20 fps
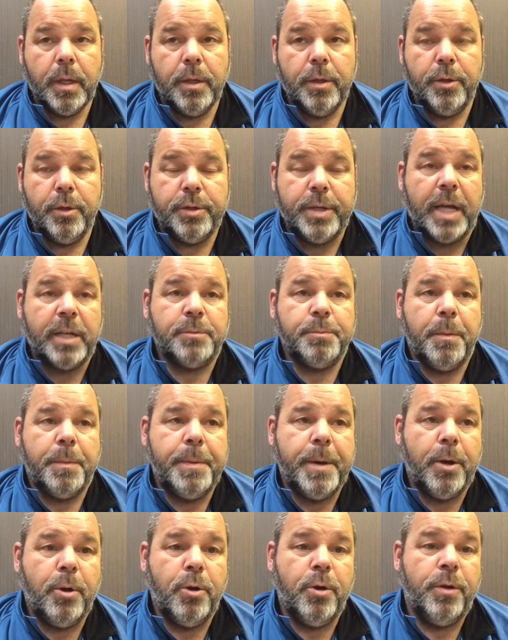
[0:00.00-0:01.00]
Your tax
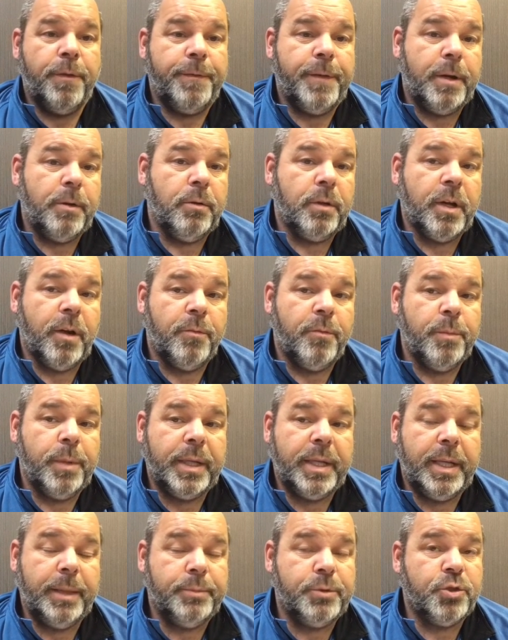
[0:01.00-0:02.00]
preparer, the federal
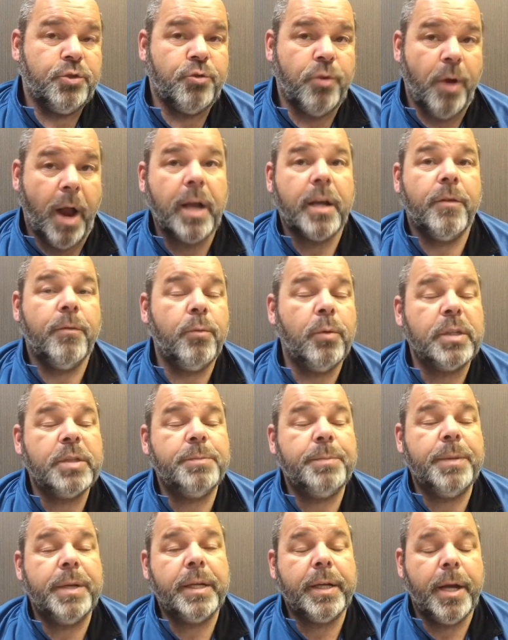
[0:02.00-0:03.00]
government, keeps track of
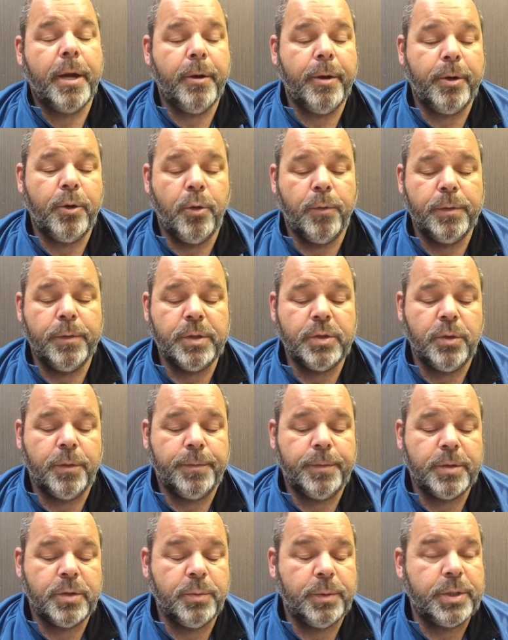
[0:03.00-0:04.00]
what's being carried over. So
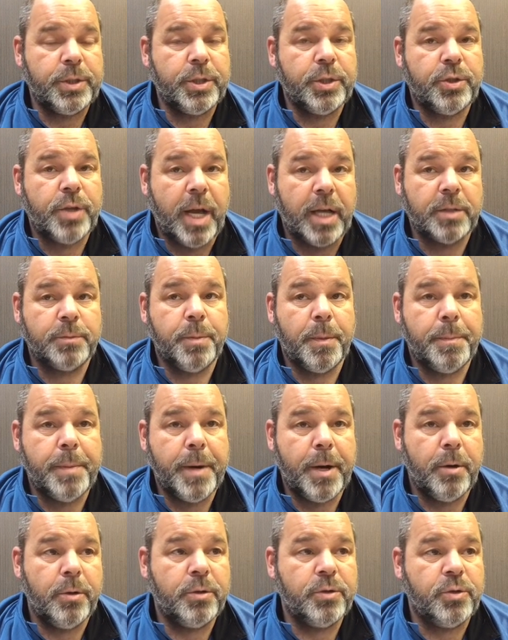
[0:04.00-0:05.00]
if you're switching tax
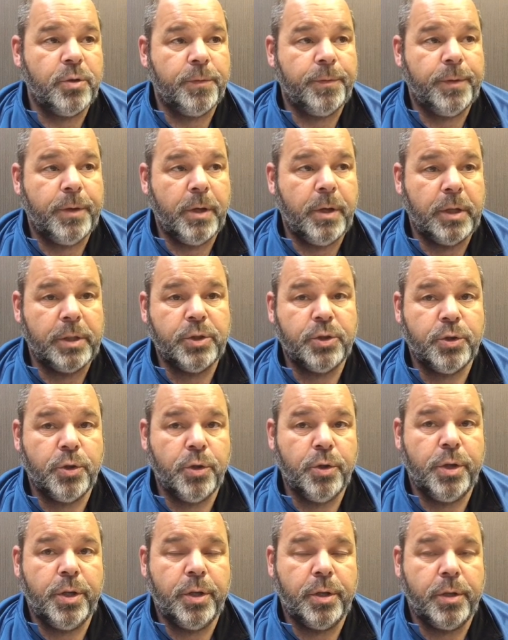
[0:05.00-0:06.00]
preparers or if you're
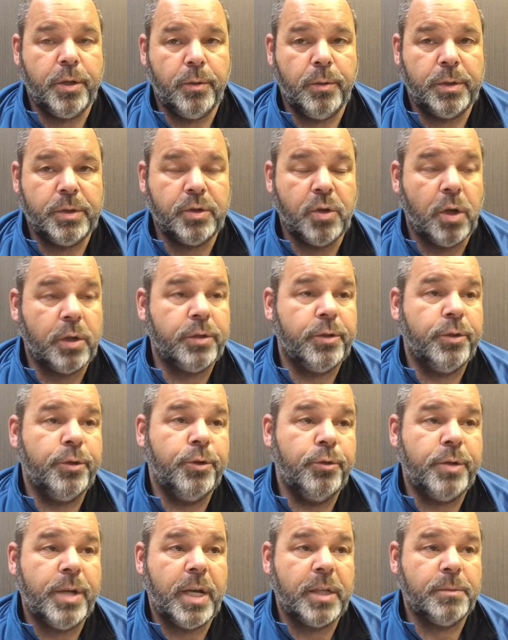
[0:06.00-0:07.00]
unsure, you can always talk to
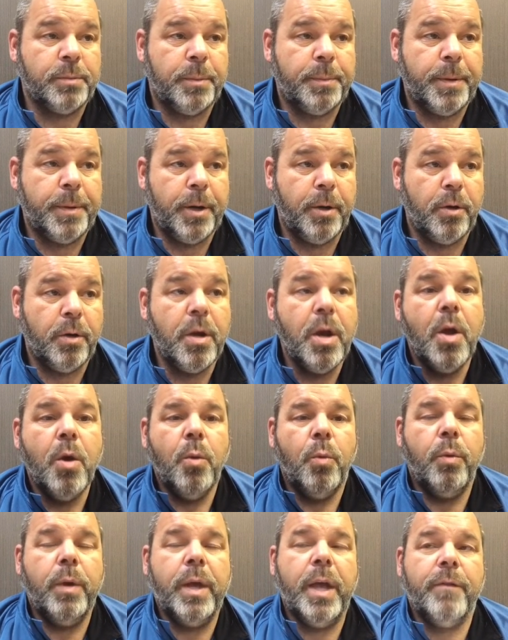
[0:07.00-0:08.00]
your new tax preparer.
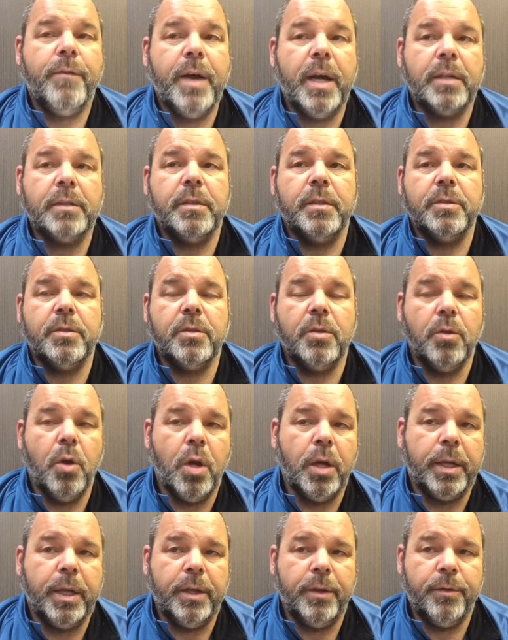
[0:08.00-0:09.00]
We have access to
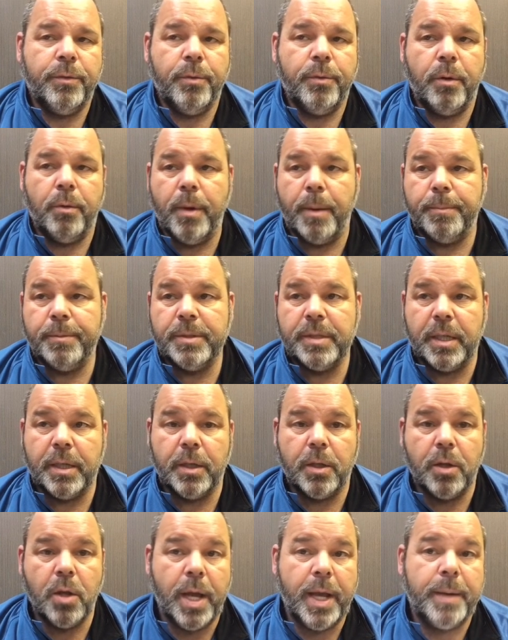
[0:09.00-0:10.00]
log in through our
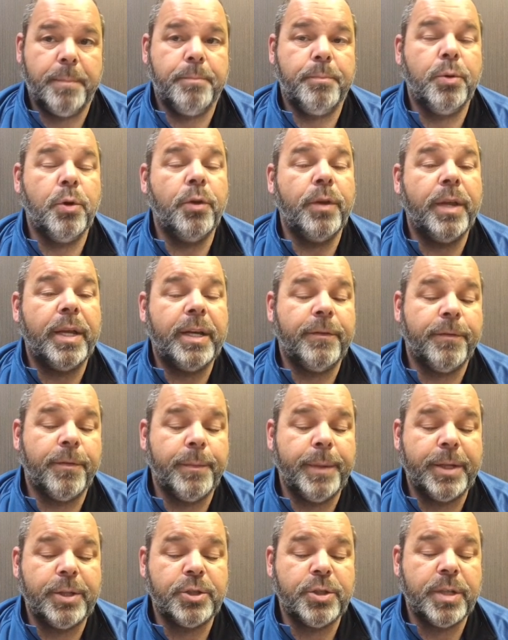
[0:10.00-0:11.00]
represent a client, pull that
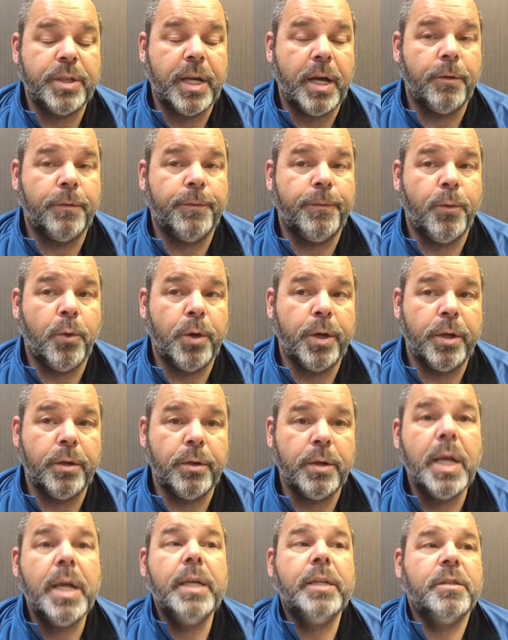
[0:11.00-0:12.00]
information down for
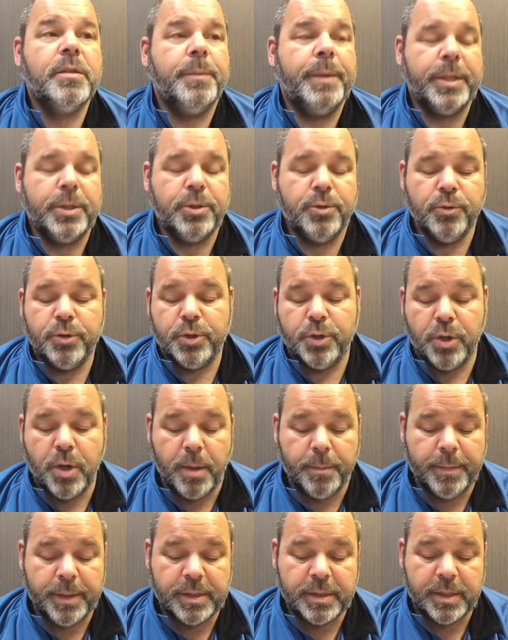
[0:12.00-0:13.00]
you to make sure that you're
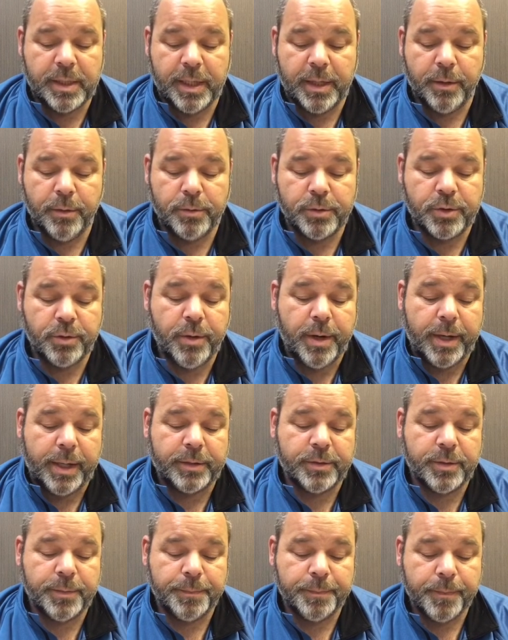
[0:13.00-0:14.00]
not missing any of those
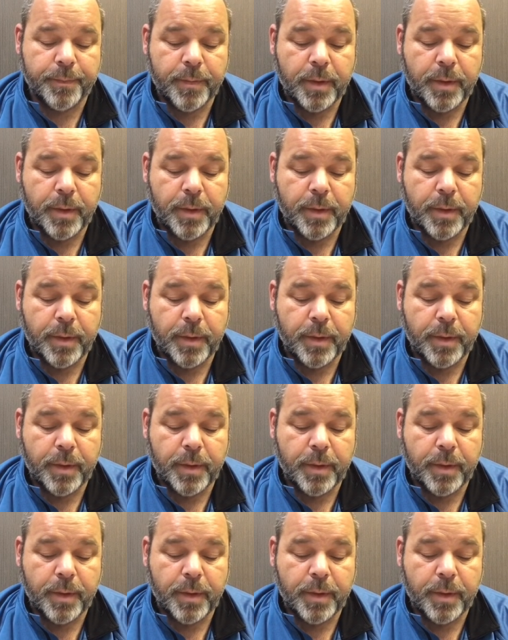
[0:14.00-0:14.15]
credits.